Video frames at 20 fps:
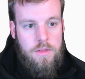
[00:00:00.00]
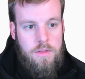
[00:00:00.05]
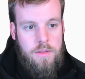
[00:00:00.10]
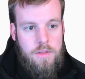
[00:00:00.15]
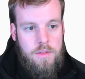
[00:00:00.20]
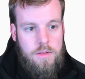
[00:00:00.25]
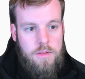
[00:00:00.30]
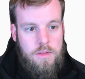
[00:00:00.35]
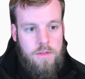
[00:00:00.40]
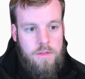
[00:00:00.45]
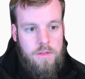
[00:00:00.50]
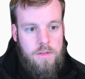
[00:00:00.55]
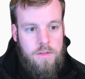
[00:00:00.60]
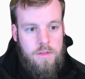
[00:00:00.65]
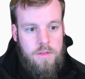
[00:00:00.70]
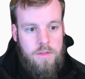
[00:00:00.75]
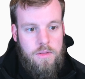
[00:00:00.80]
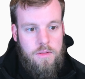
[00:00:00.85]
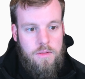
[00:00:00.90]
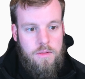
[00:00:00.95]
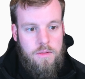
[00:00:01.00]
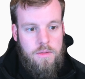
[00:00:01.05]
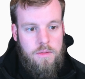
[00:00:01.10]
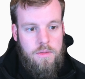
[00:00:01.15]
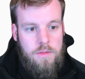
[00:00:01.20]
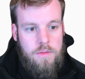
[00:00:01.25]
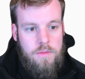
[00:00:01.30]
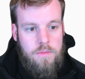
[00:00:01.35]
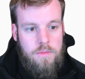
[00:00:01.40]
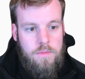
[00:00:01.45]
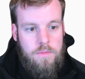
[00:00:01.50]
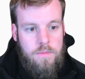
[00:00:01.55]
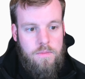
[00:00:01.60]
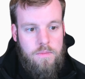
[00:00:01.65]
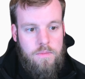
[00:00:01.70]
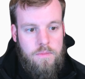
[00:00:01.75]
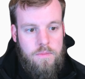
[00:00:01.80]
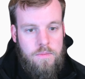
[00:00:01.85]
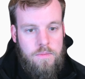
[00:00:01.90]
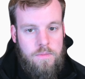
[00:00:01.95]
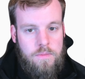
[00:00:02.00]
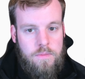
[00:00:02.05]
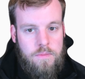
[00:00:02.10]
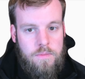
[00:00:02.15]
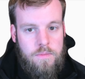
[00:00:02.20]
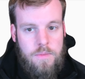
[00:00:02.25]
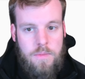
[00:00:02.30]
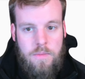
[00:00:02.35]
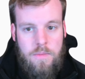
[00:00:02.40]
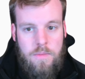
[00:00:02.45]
(silence)